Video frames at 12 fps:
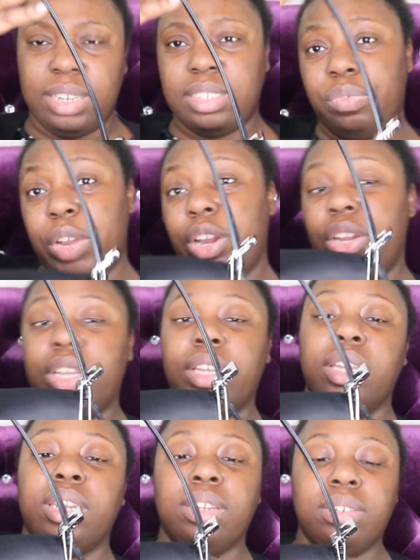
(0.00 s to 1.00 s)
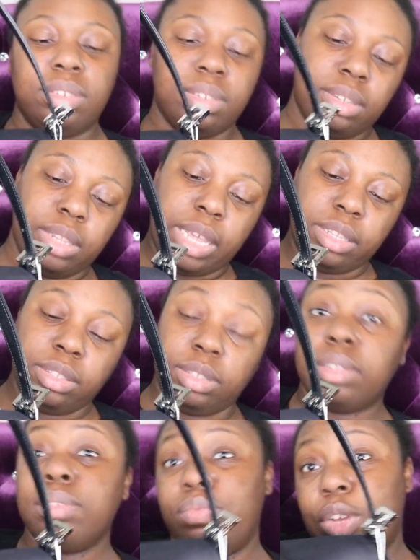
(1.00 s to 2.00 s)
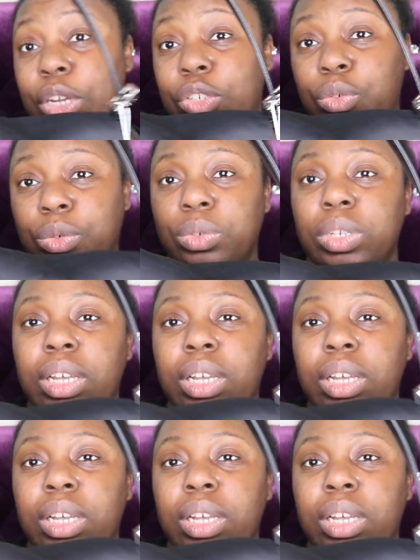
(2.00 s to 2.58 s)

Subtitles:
as very good, and that's very true.